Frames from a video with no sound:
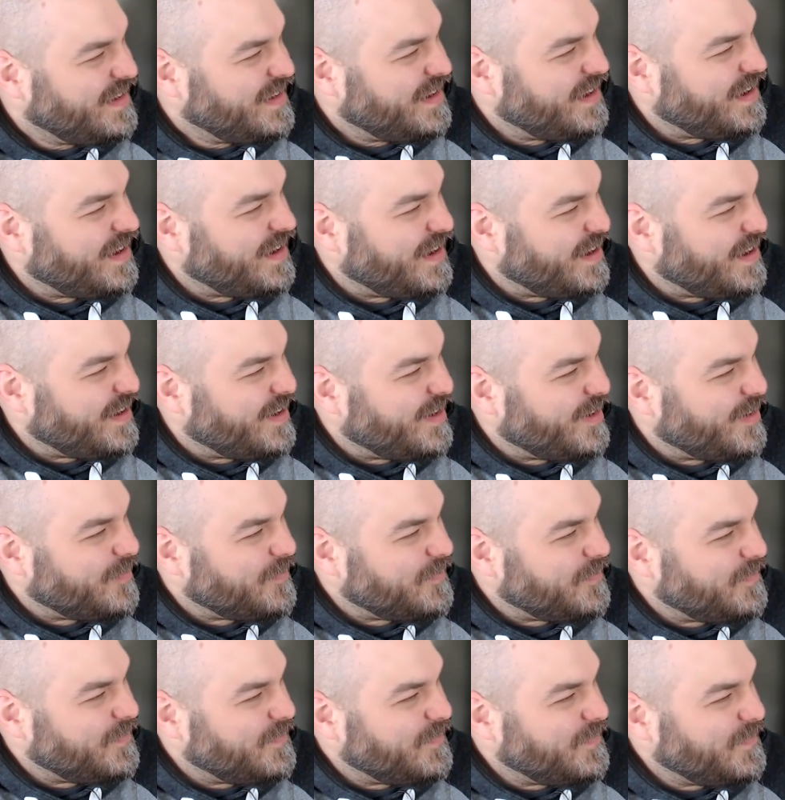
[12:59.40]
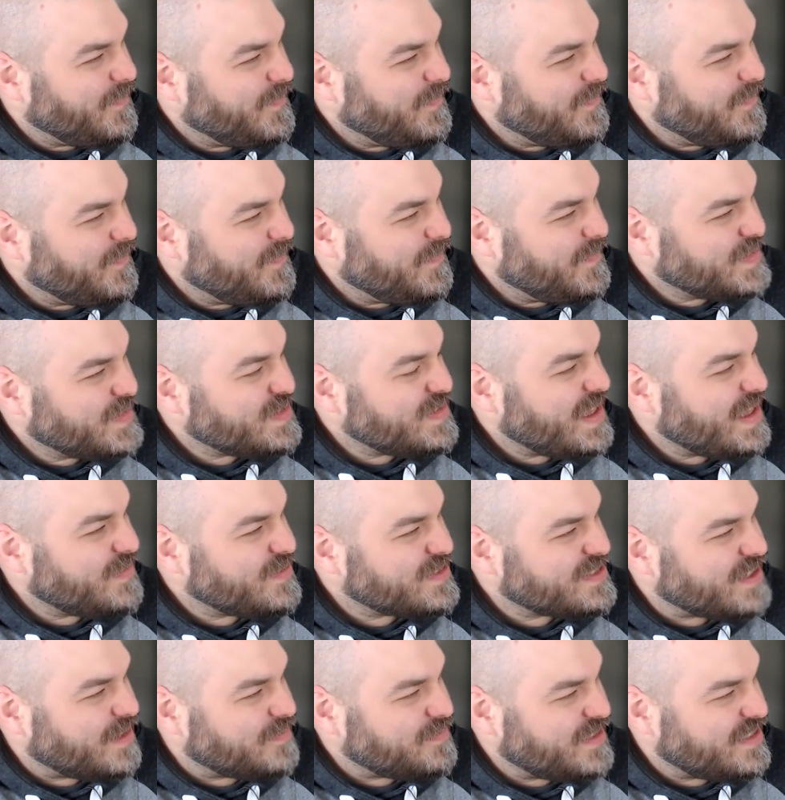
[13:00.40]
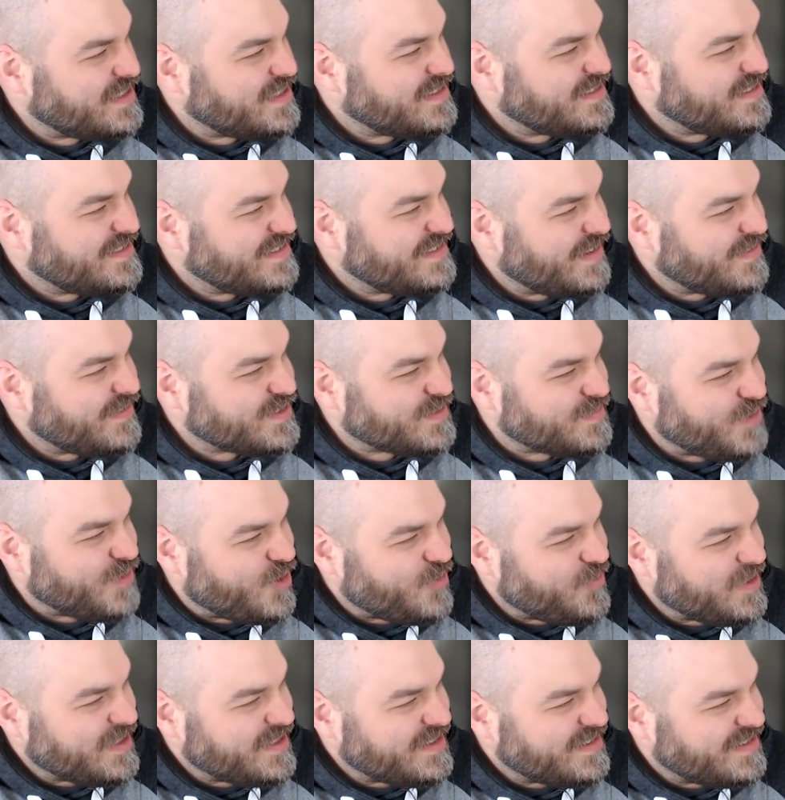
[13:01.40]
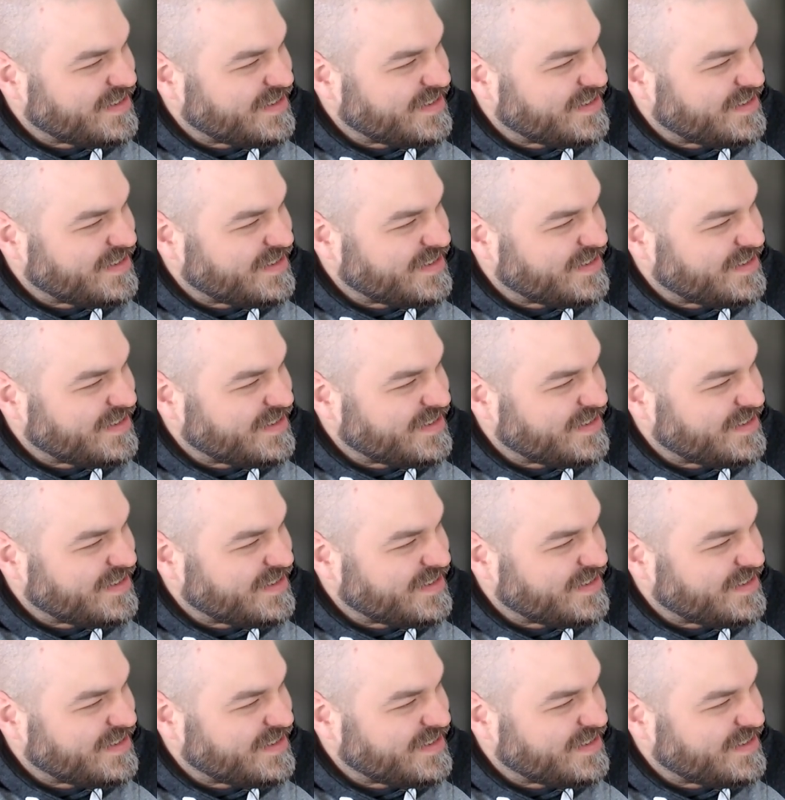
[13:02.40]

Um, so that was something. That was a moment.